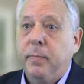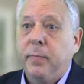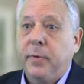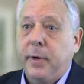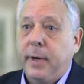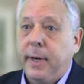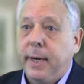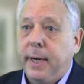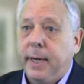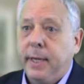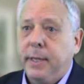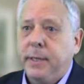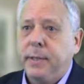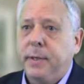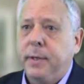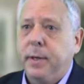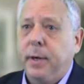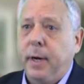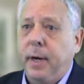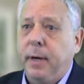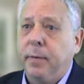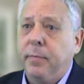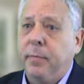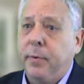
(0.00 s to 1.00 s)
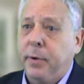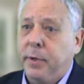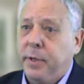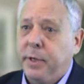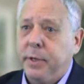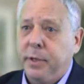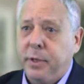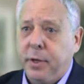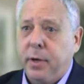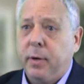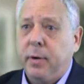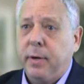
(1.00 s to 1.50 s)
for kids and for
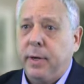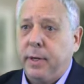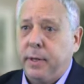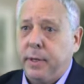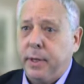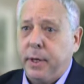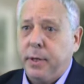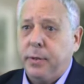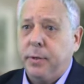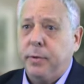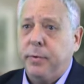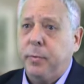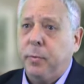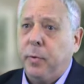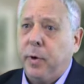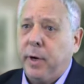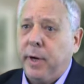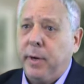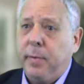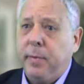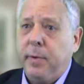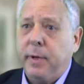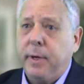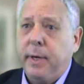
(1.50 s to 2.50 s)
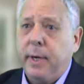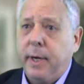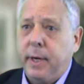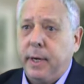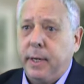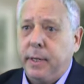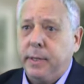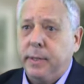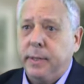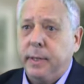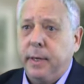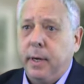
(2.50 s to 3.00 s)
general ed teachers working with
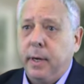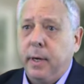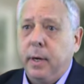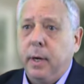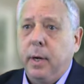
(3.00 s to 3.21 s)
kids